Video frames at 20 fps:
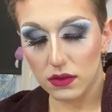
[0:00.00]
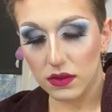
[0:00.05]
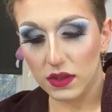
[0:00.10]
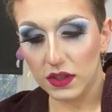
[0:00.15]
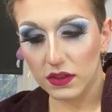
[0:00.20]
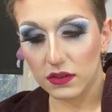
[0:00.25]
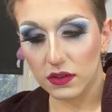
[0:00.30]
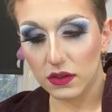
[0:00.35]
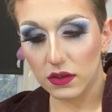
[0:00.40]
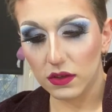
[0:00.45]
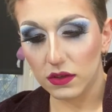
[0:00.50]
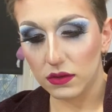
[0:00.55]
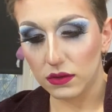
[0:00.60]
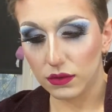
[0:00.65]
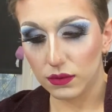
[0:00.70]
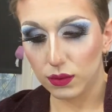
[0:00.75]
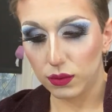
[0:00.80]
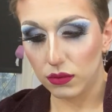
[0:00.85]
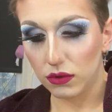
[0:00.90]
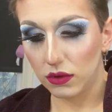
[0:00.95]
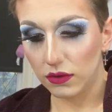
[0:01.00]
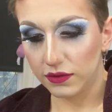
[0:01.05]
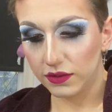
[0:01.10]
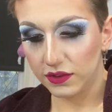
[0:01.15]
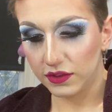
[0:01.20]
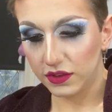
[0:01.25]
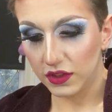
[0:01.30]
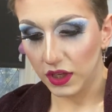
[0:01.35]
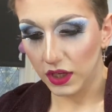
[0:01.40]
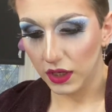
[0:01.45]
These are
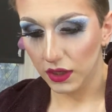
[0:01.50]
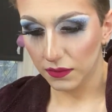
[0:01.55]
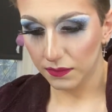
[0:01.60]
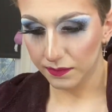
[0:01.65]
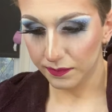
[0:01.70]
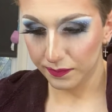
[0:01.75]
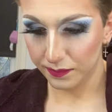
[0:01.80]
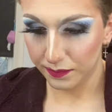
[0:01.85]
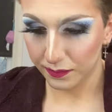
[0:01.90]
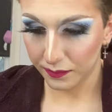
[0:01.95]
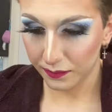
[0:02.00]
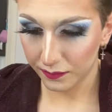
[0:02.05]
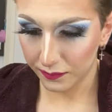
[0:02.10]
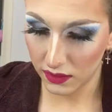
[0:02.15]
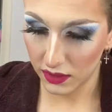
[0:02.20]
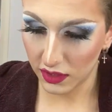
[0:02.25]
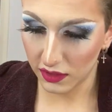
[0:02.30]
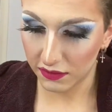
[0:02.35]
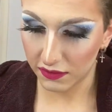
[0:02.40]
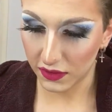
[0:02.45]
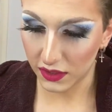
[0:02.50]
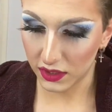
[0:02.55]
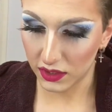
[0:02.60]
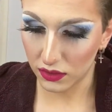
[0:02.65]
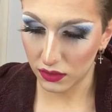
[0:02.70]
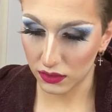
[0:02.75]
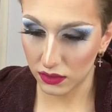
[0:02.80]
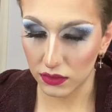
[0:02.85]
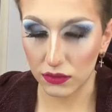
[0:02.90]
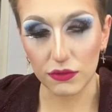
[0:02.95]
Swarovski, if I
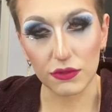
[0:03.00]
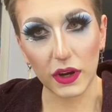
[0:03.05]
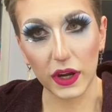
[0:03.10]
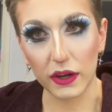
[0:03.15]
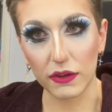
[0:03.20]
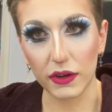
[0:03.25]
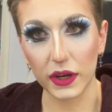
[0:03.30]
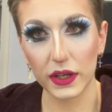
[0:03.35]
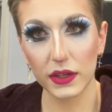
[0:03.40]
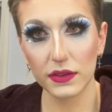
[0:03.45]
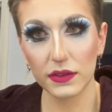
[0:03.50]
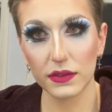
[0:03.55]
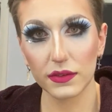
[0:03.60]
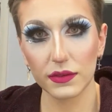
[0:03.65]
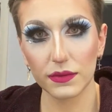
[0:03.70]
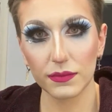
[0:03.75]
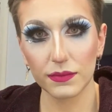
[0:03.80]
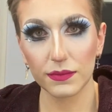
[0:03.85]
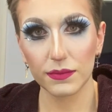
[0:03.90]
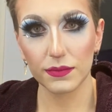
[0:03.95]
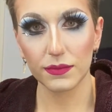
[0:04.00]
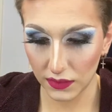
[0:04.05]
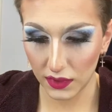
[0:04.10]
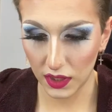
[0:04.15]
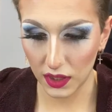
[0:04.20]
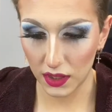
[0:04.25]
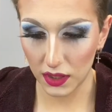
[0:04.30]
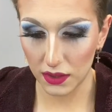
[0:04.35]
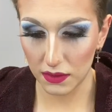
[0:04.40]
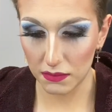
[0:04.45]
got on Drag Race.
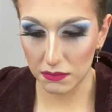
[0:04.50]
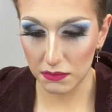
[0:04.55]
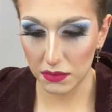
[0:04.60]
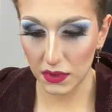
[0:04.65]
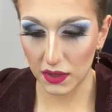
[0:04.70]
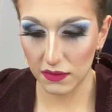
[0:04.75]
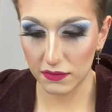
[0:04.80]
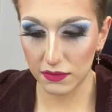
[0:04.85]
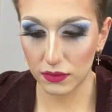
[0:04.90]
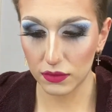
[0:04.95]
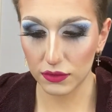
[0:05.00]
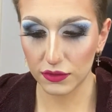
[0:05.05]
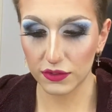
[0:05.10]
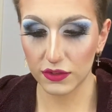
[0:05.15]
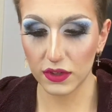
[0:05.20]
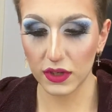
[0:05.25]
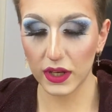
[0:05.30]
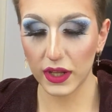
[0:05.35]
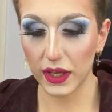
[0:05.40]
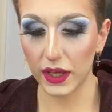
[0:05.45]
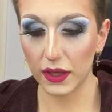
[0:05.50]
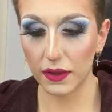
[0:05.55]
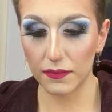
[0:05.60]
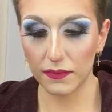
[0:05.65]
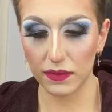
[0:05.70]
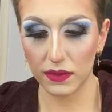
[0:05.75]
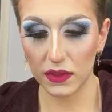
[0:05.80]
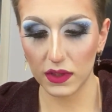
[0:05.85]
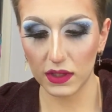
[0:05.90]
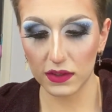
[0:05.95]
But unfortunately,
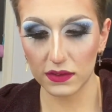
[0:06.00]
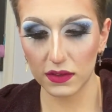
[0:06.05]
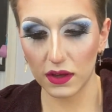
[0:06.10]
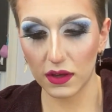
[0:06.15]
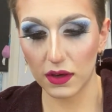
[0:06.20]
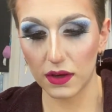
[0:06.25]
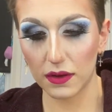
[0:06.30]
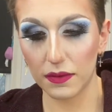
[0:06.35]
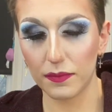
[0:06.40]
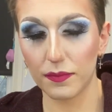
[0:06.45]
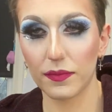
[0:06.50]
these are